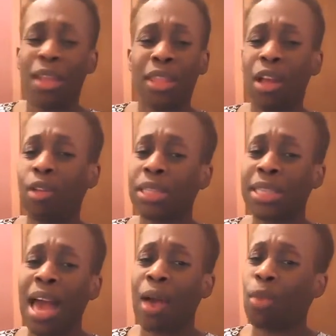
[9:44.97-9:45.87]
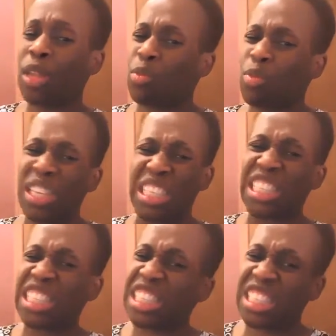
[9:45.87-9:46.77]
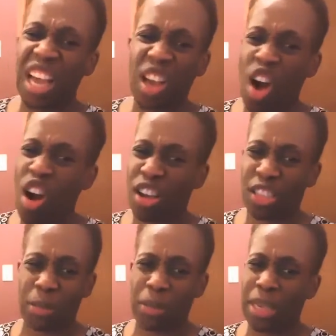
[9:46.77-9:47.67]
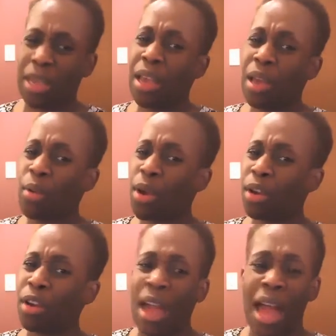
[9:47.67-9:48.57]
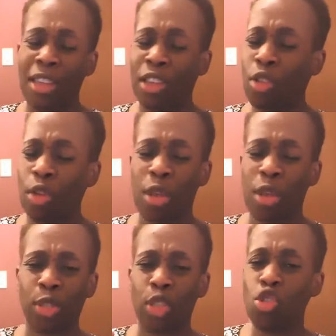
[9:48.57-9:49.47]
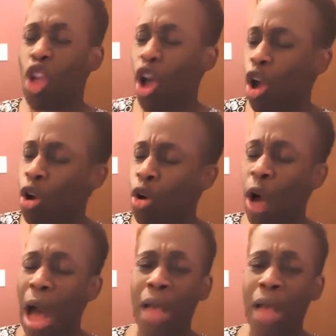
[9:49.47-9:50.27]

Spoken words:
The only time when it really stuck hard to me, where, you know, there was no